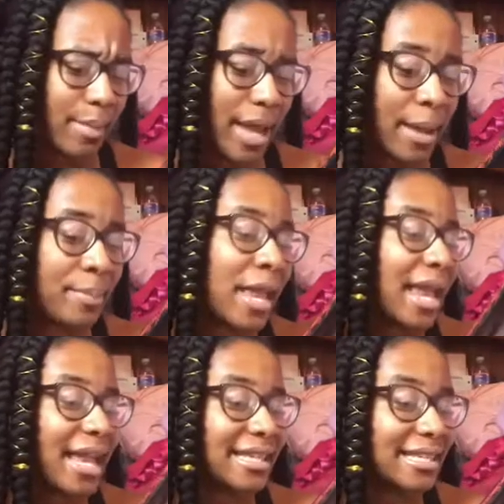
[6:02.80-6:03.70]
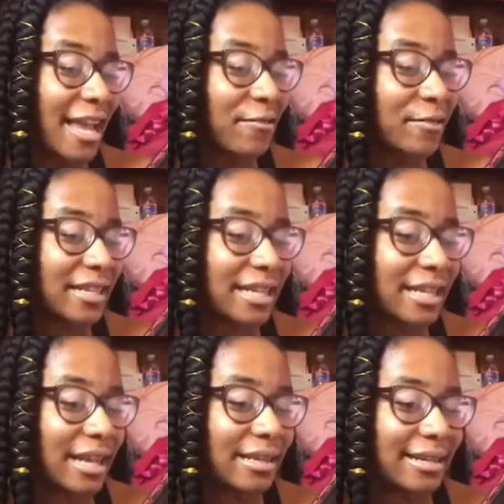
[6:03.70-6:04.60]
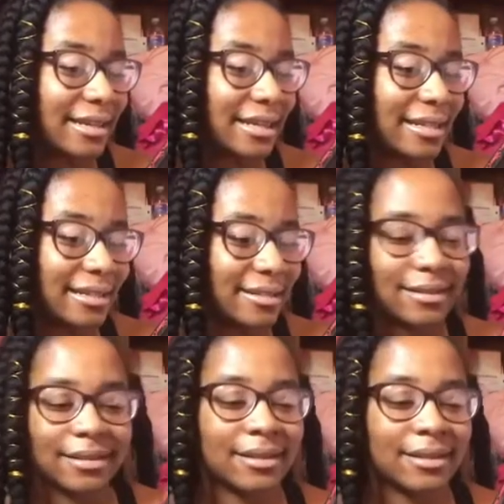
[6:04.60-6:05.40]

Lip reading: but it's definitely a good